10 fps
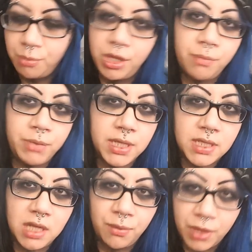without being
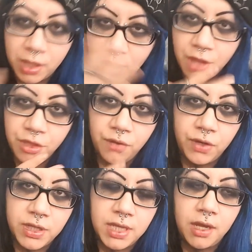stuck with a cloth
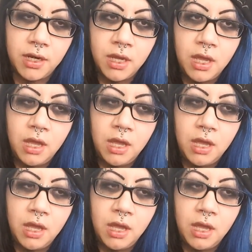over its head.